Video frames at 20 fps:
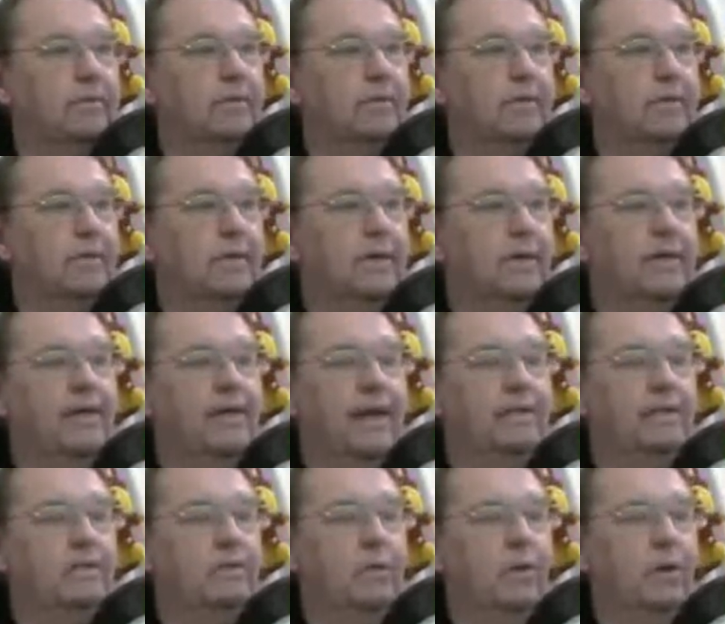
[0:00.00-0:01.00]
And that's
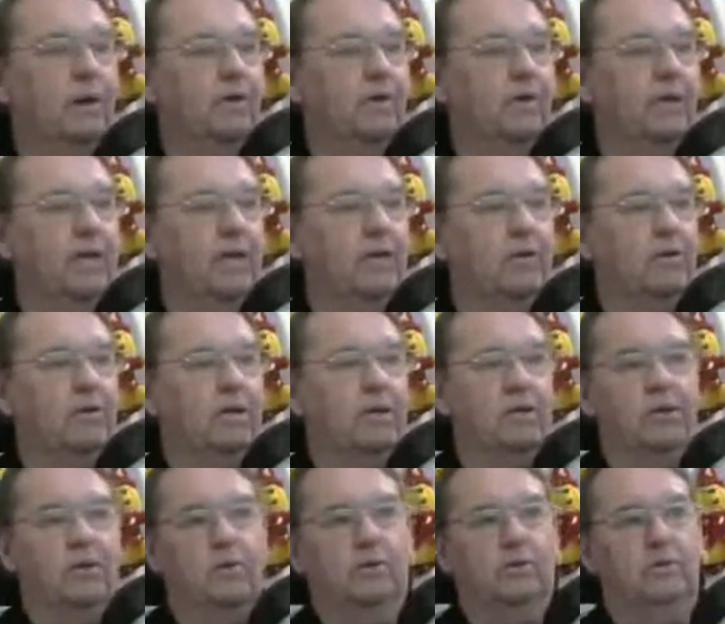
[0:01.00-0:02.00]
one thing you can do.
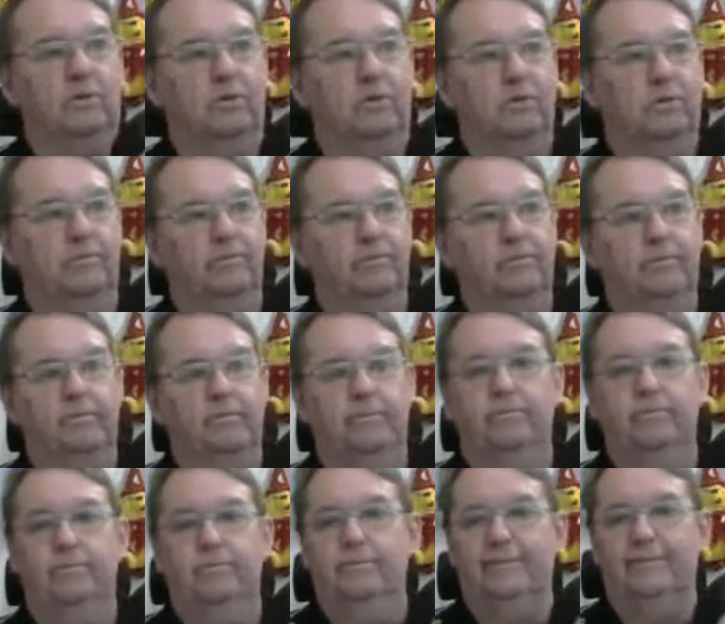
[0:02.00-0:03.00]

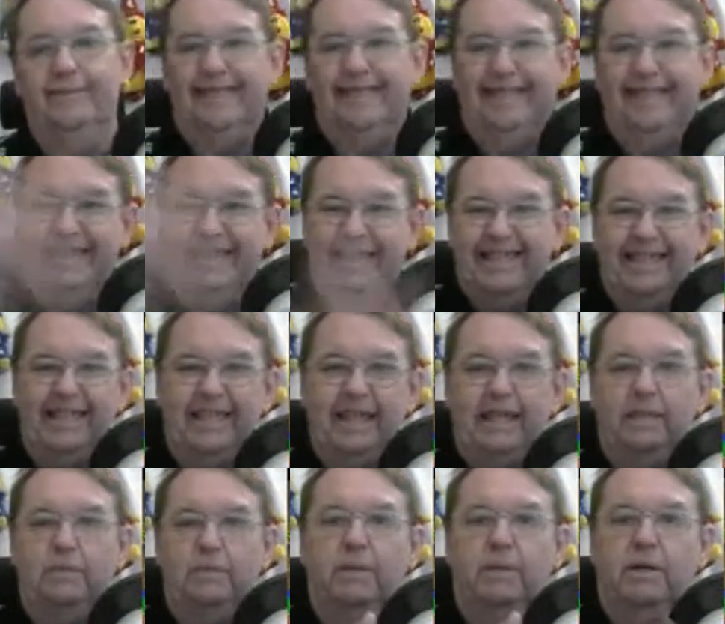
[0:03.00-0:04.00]
And this is
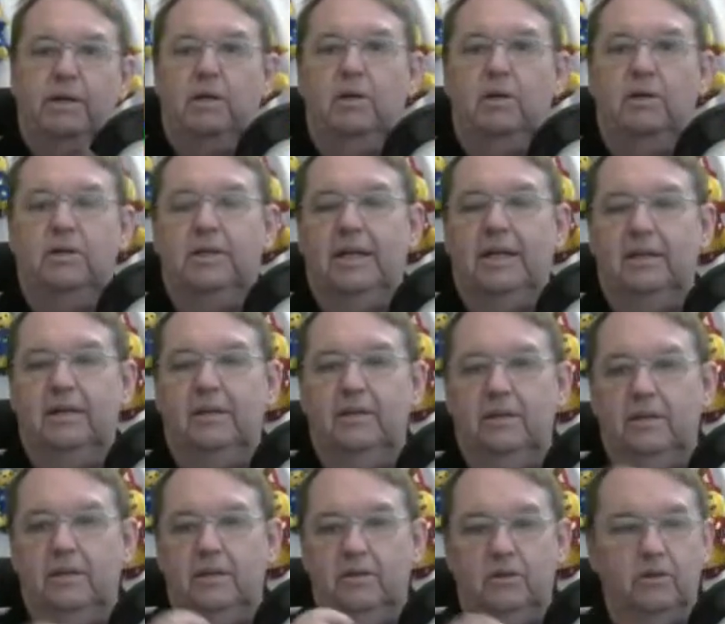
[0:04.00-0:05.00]
because
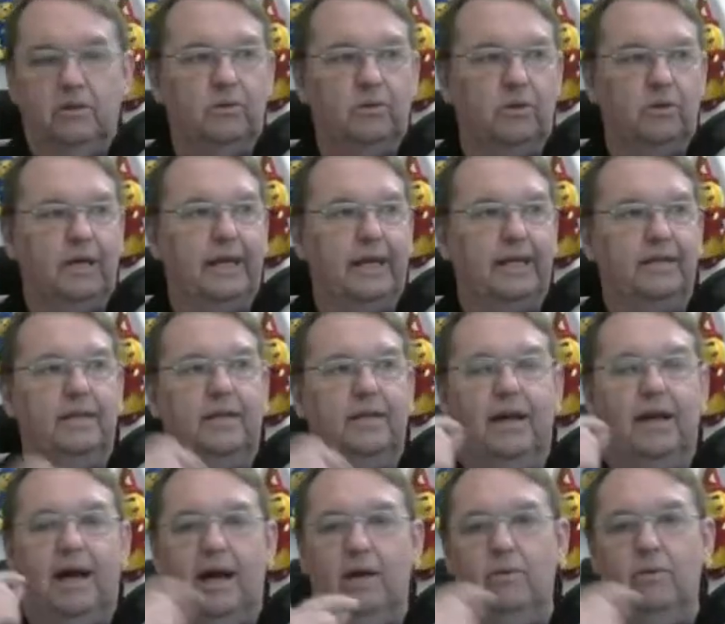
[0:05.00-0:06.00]
sooner or later
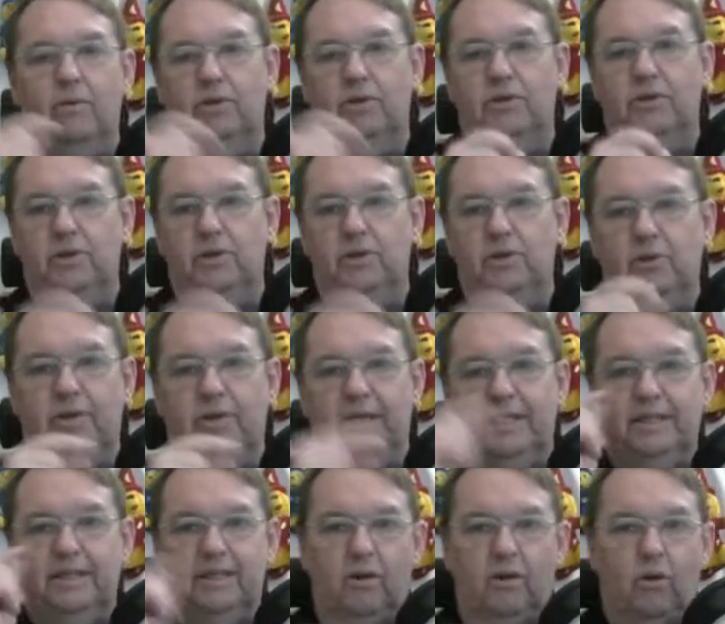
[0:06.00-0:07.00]
I want to do
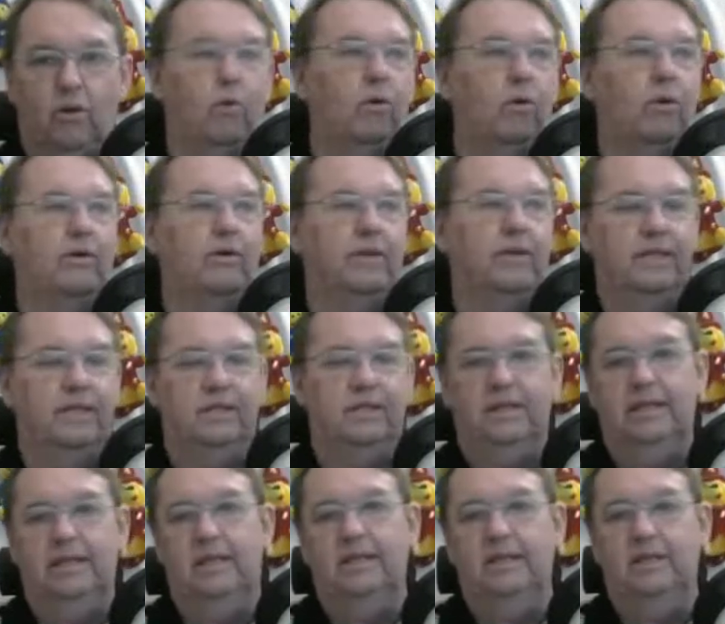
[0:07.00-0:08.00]
this, all of this
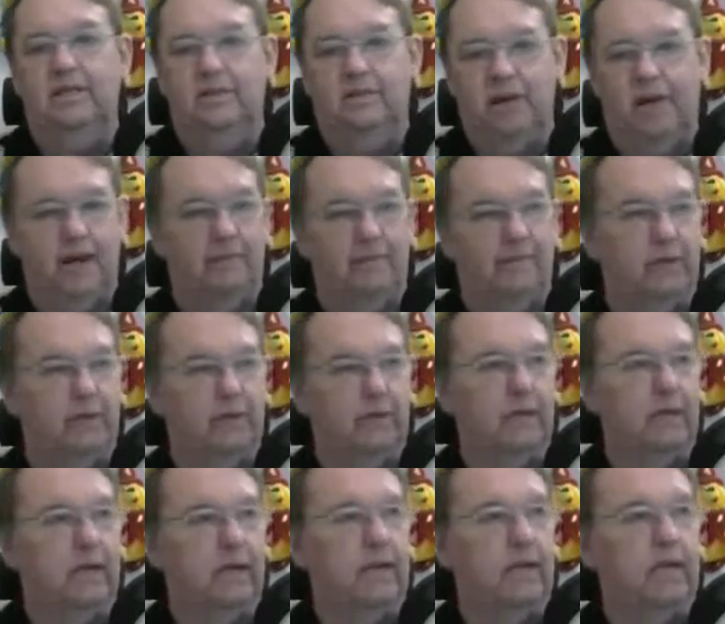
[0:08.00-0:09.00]
in survival.
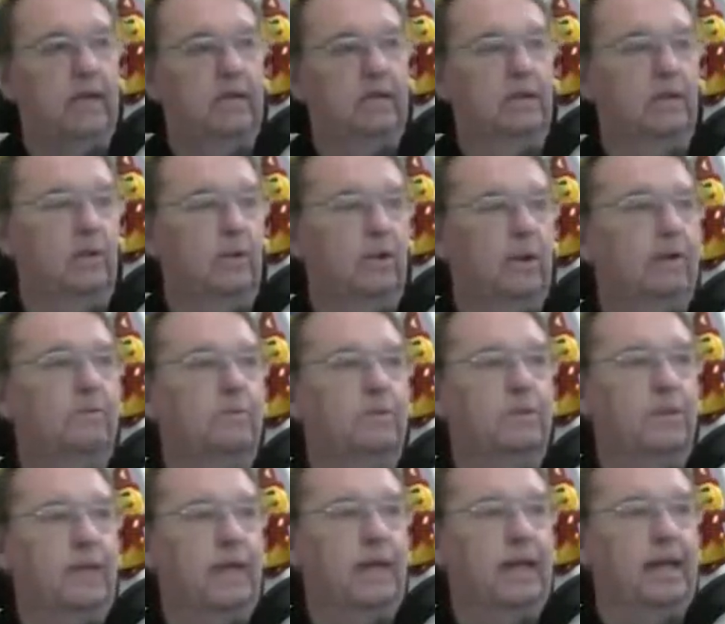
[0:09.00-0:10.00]
So I was
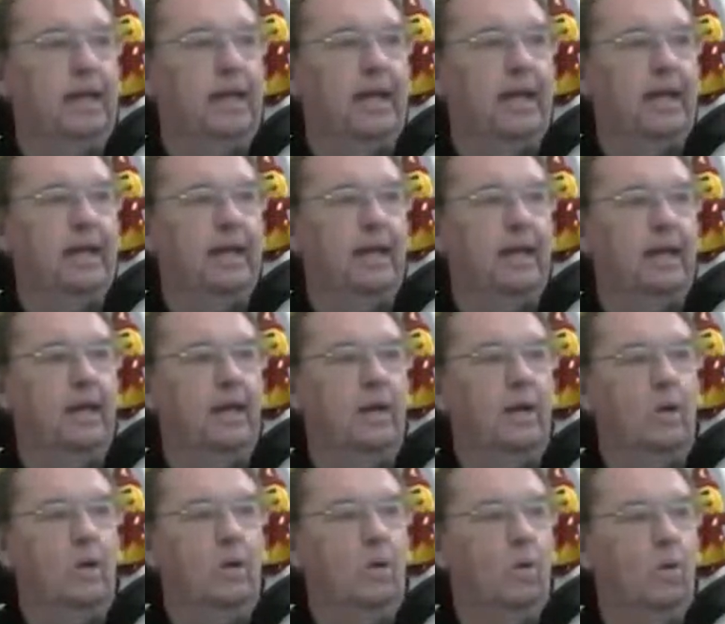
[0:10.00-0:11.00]
thinking,
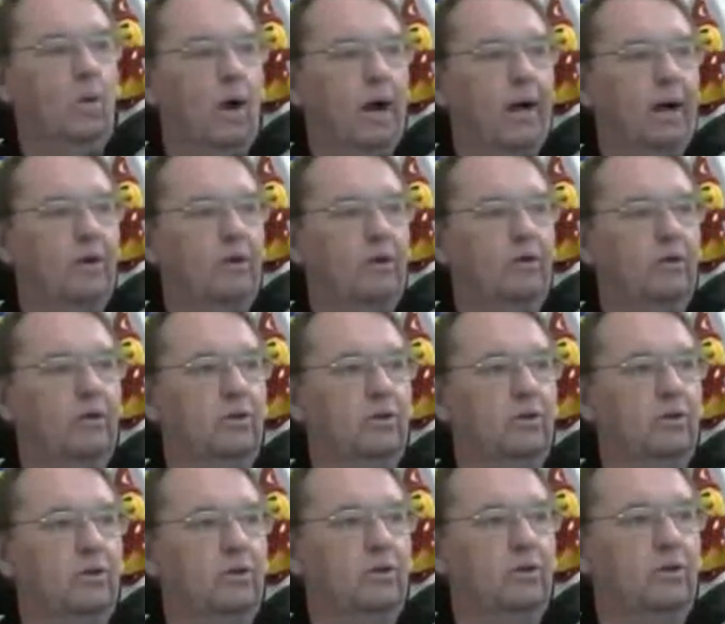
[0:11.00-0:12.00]
why not
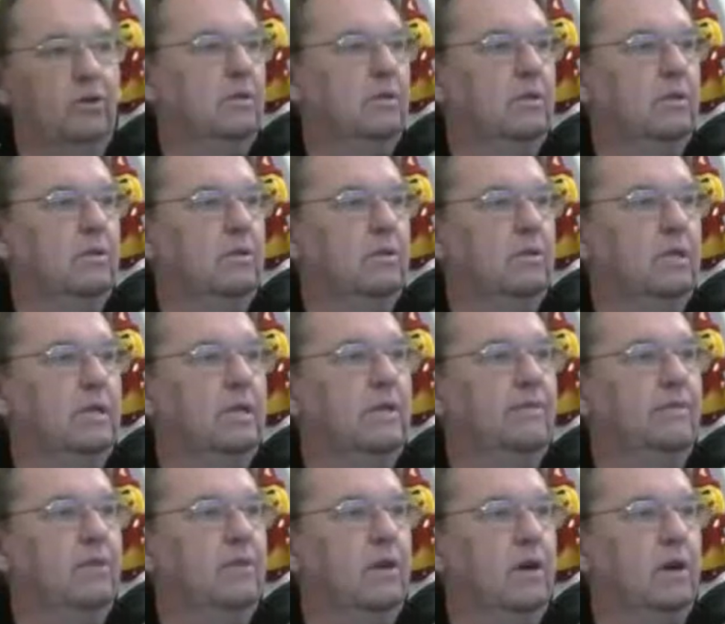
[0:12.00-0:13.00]
use Steve's
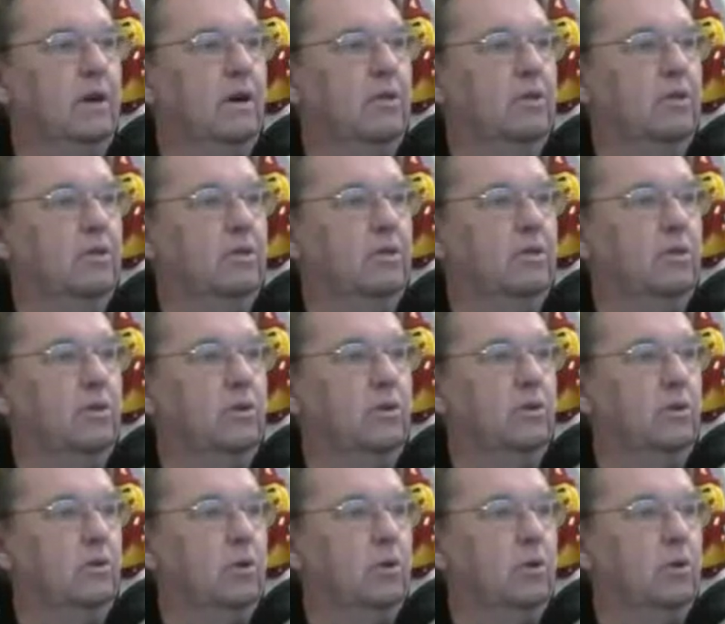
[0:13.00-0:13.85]
cart to...